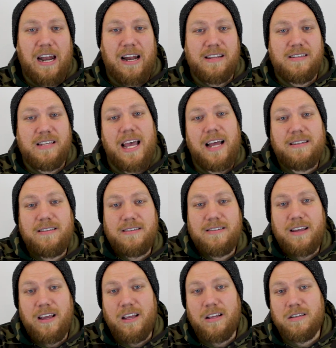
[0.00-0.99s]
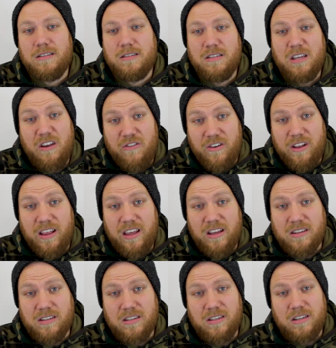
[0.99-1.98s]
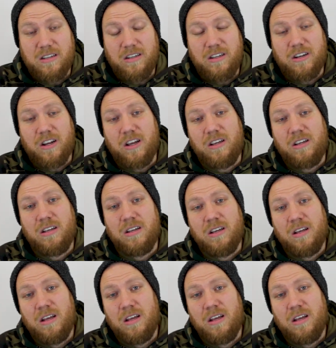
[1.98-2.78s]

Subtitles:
And it's sad to say, it really is, you know?